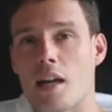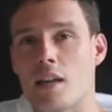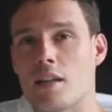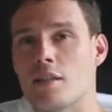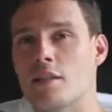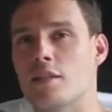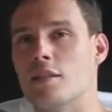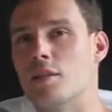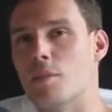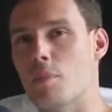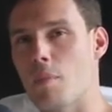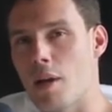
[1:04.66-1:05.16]
and
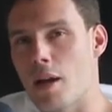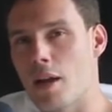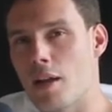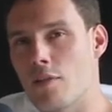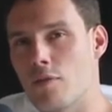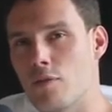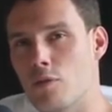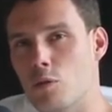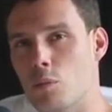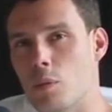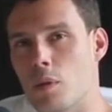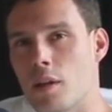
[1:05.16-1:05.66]
this is a
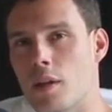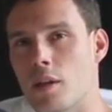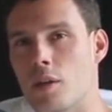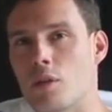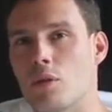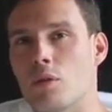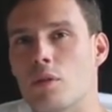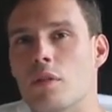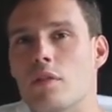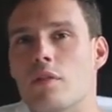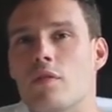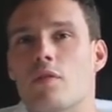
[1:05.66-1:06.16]
mouthful, but they're
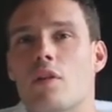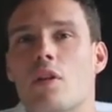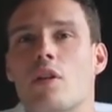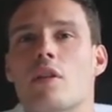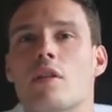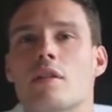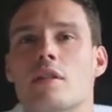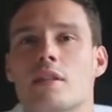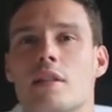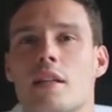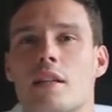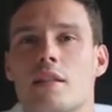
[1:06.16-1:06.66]
called the
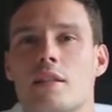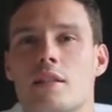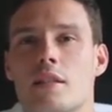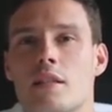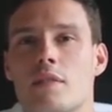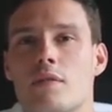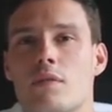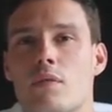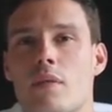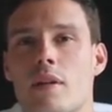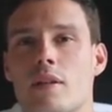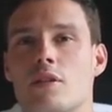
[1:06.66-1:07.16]

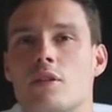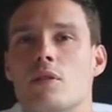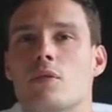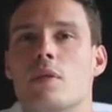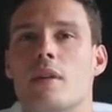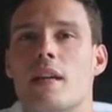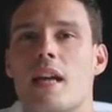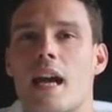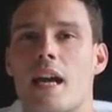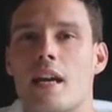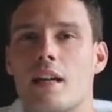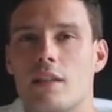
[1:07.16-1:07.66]
photosensitive retinal
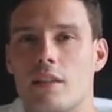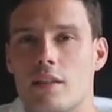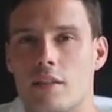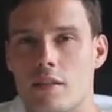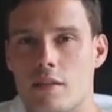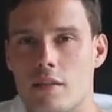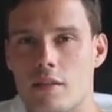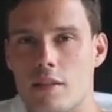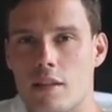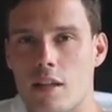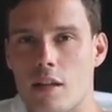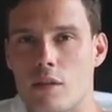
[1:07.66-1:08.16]

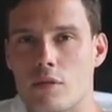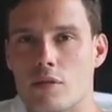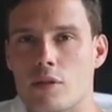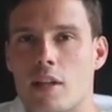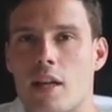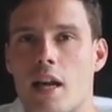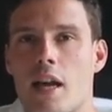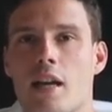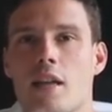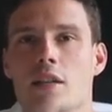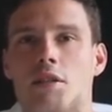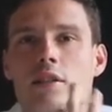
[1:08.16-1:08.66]
ganglion cells,
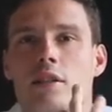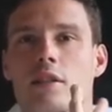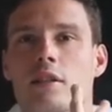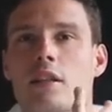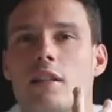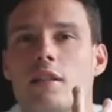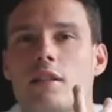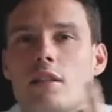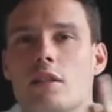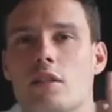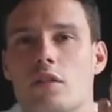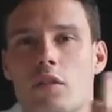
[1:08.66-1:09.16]
okay? And it's
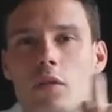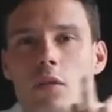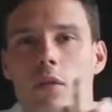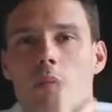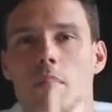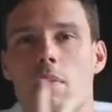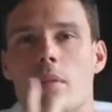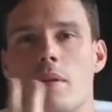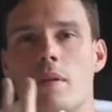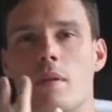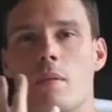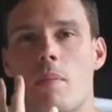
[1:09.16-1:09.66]
clusters of
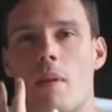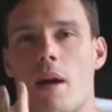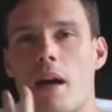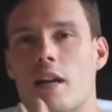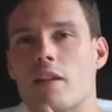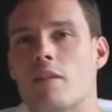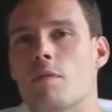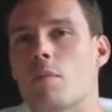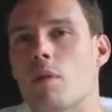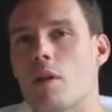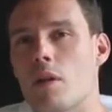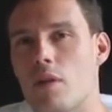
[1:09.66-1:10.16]
them in the
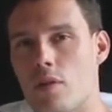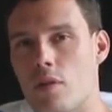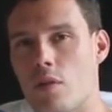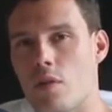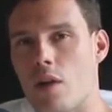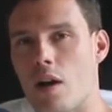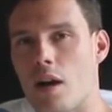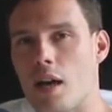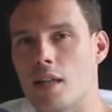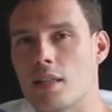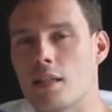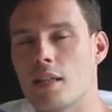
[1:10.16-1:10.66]
back of both
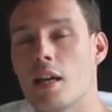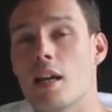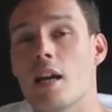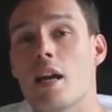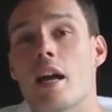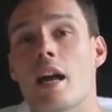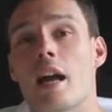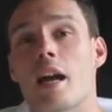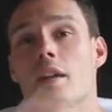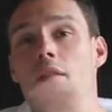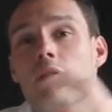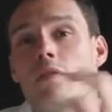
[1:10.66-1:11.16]
your eyes,
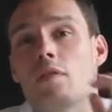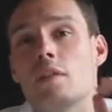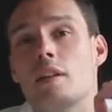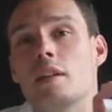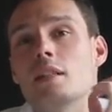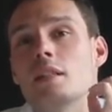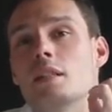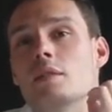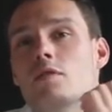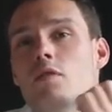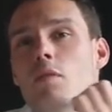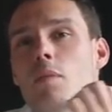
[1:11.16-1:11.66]
and it
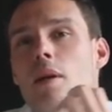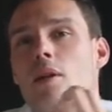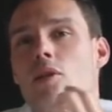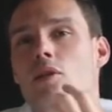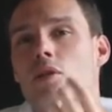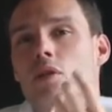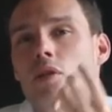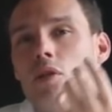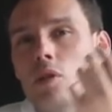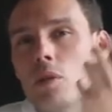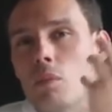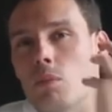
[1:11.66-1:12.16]
feeds
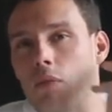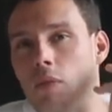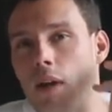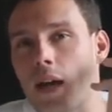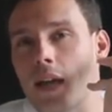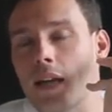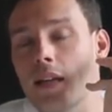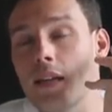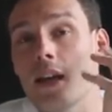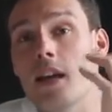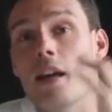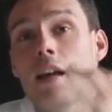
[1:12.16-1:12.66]
information to your
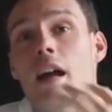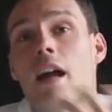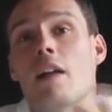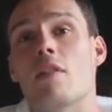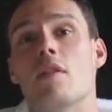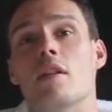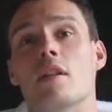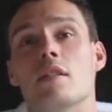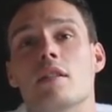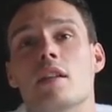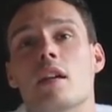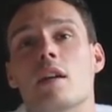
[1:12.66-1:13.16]
brain, and
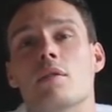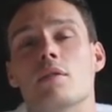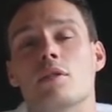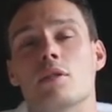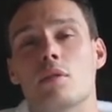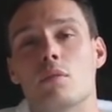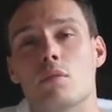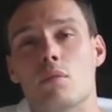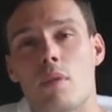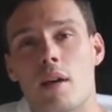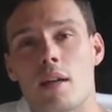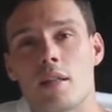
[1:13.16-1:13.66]
then it tells
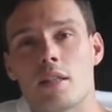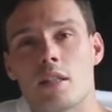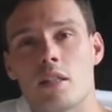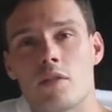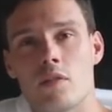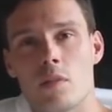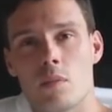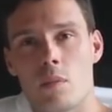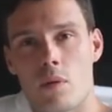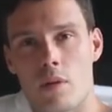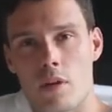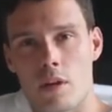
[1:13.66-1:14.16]
the rest of
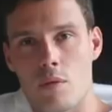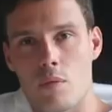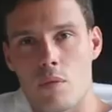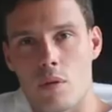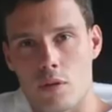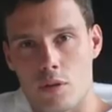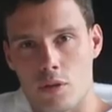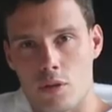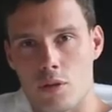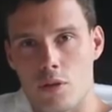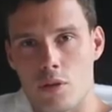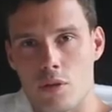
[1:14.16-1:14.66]
your body
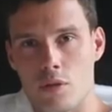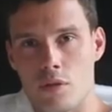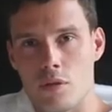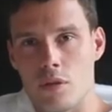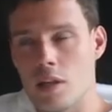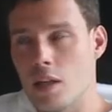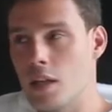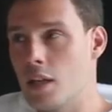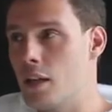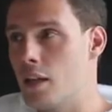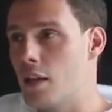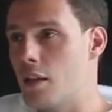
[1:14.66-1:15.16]
what to do.
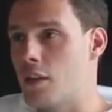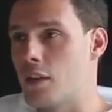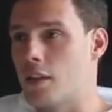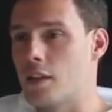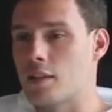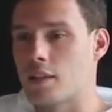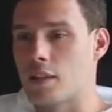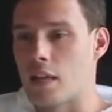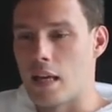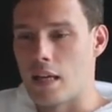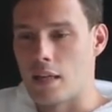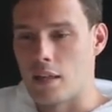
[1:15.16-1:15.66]

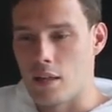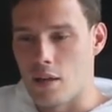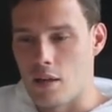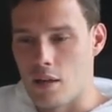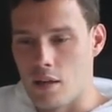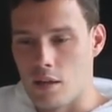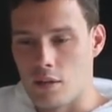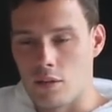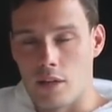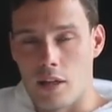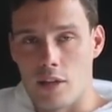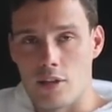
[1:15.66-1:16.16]
Things like
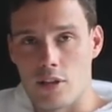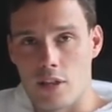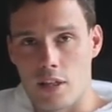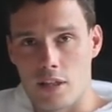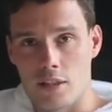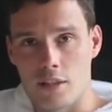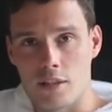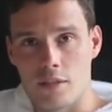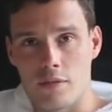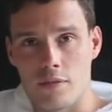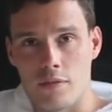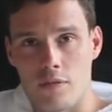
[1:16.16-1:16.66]
uh,
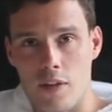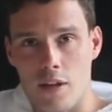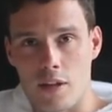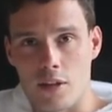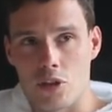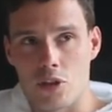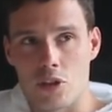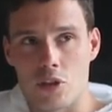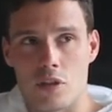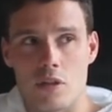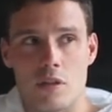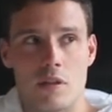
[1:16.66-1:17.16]
digestive
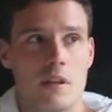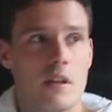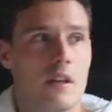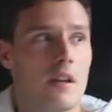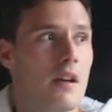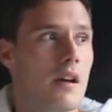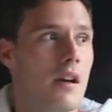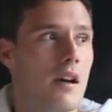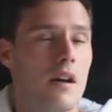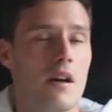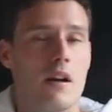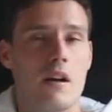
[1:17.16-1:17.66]
function,
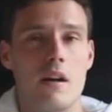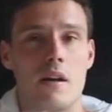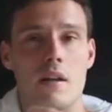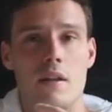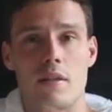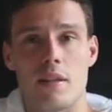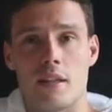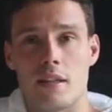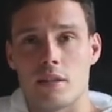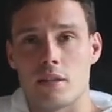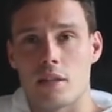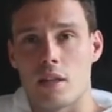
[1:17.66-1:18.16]
uh,
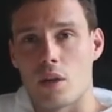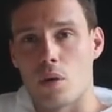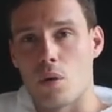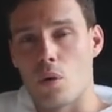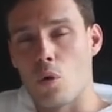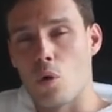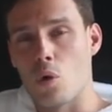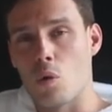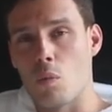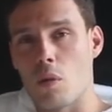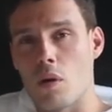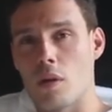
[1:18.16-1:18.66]
things like
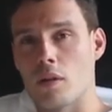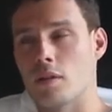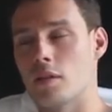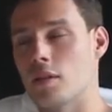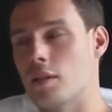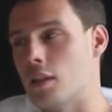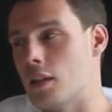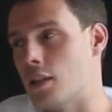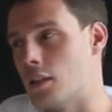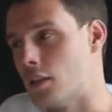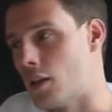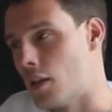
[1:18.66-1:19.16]
hormones,
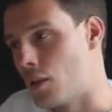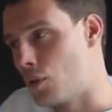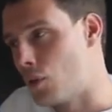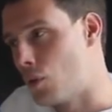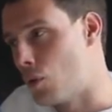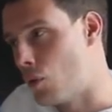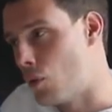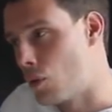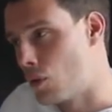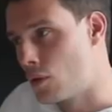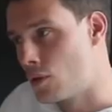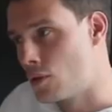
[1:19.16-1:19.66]
things like
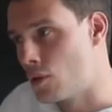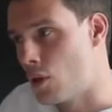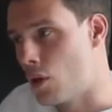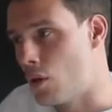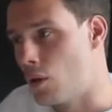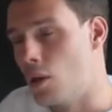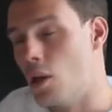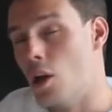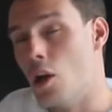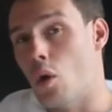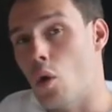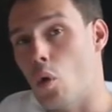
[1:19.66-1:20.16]

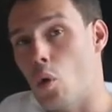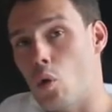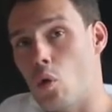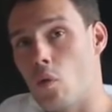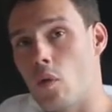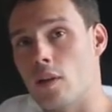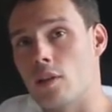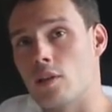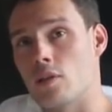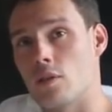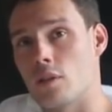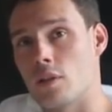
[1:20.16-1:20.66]
cortisol, all
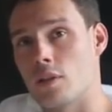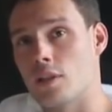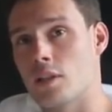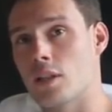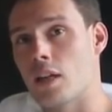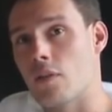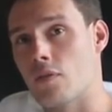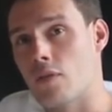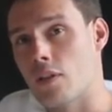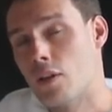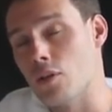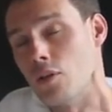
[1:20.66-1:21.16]
that sort of
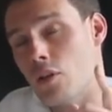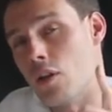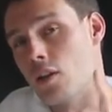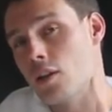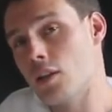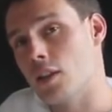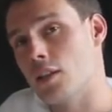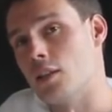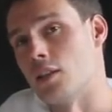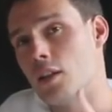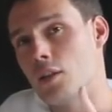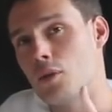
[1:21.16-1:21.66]
stuff. Now,
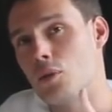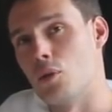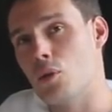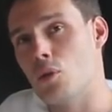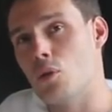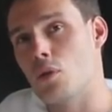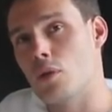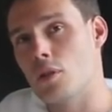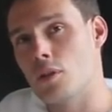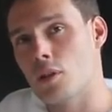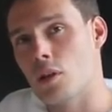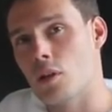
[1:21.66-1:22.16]
notice I said
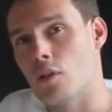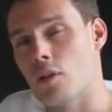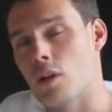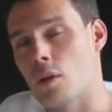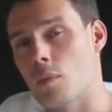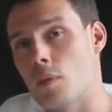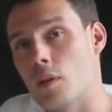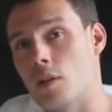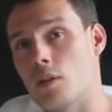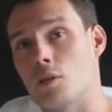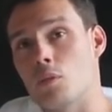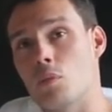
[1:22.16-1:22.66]
cortisol
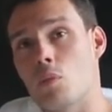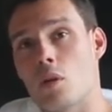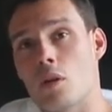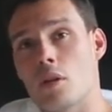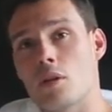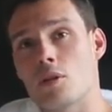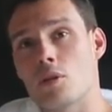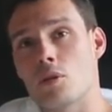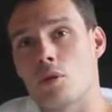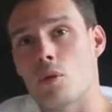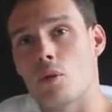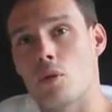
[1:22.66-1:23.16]
then, because what
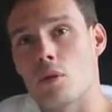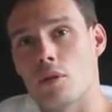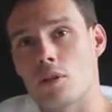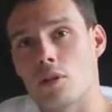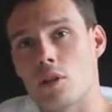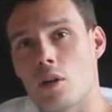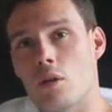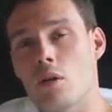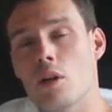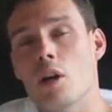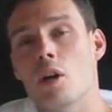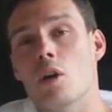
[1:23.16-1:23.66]
is
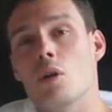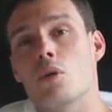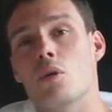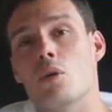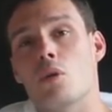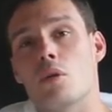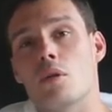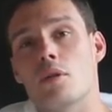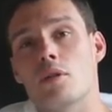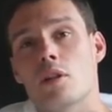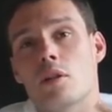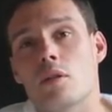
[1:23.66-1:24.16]
cortisol?
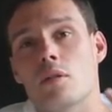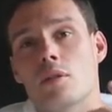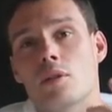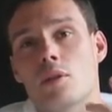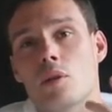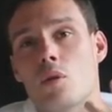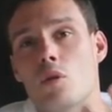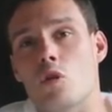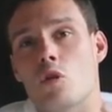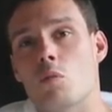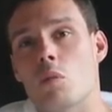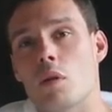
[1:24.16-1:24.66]
Cortisol is
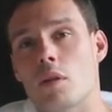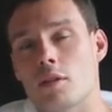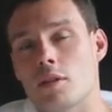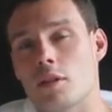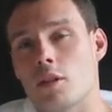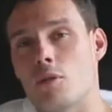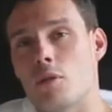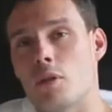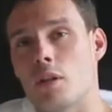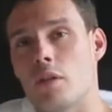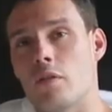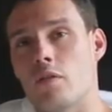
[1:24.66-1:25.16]
a hormone
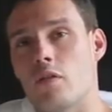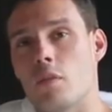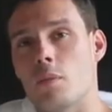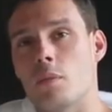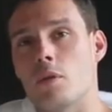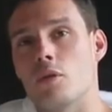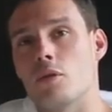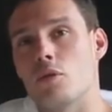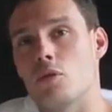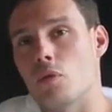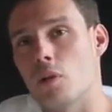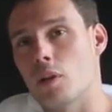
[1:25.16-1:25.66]
secreted from
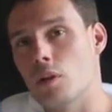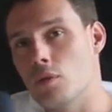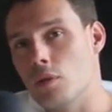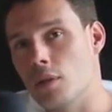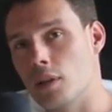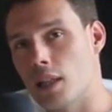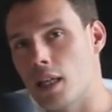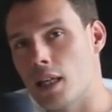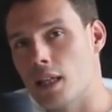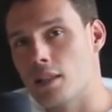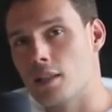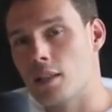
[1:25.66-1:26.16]
your adrenal
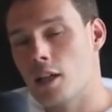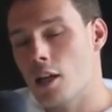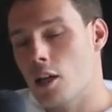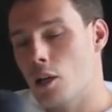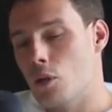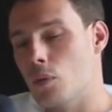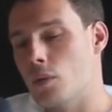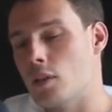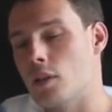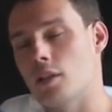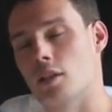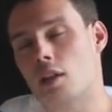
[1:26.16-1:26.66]
glands,
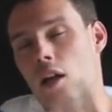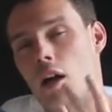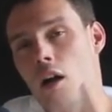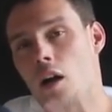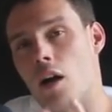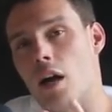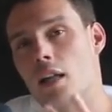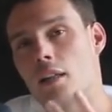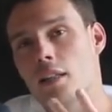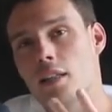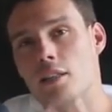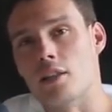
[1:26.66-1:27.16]
which is
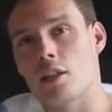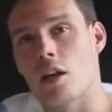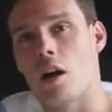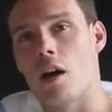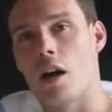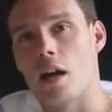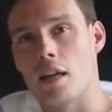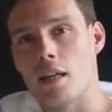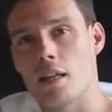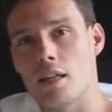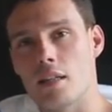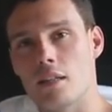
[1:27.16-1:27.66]
highly
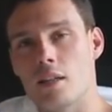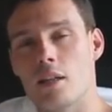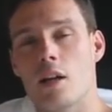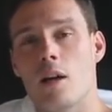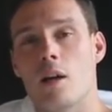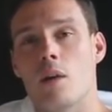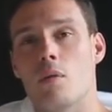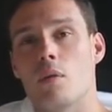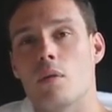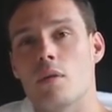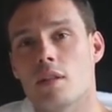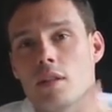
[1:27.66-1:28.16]
tied in
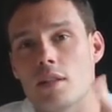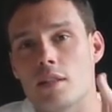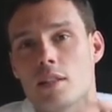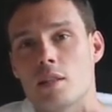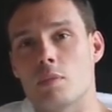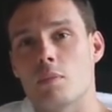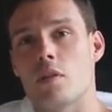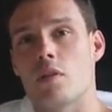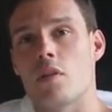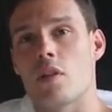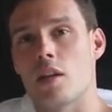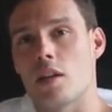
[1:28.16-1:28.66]
with the
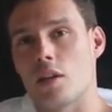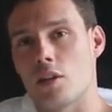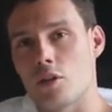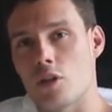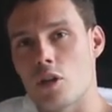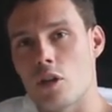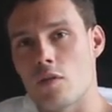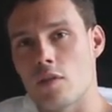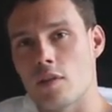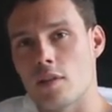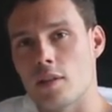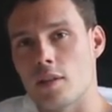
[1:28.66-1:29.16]
sympathetic
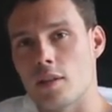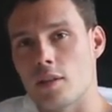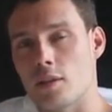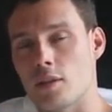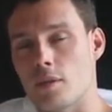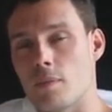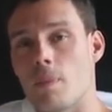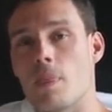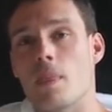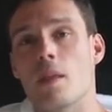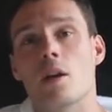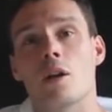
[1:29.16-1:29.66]
nervous
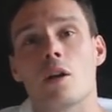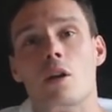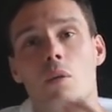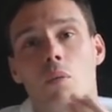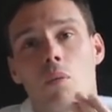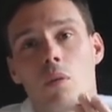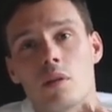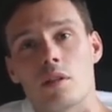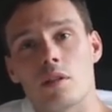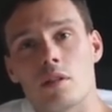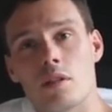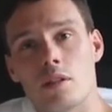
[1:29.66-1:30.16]
system.
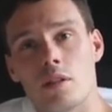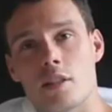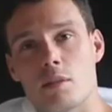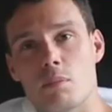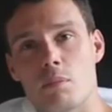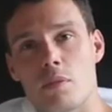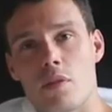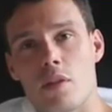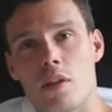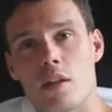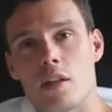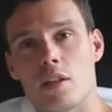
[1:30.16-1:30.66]
What's the
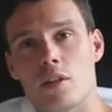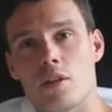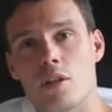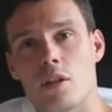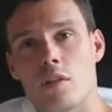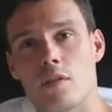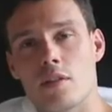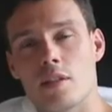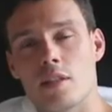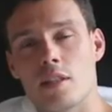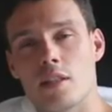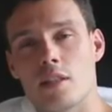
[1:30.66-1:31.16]
sympathetic
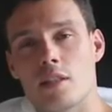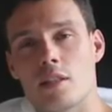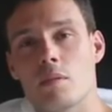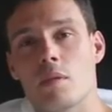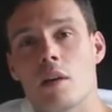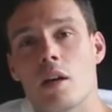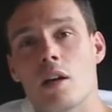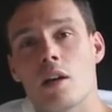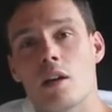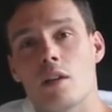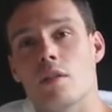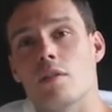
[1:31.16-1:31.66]
nervous
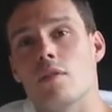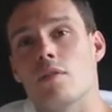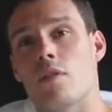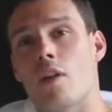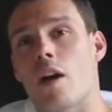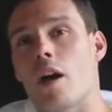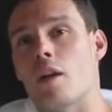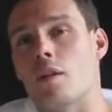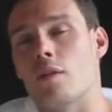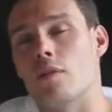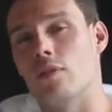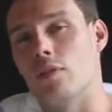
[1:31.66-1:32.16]
system? The
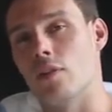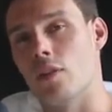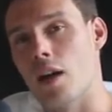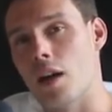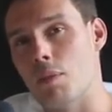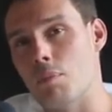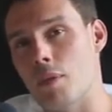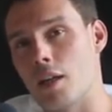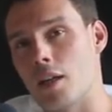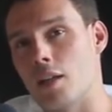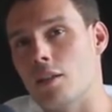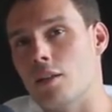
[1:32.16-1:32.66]
fight or
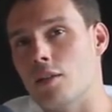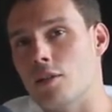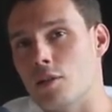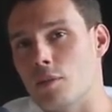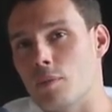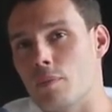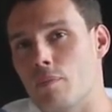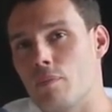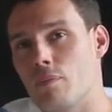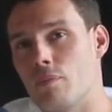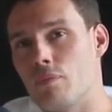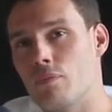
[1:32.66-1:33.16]
flight
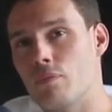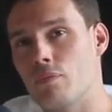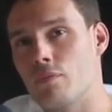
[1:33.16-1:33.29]
mechanism.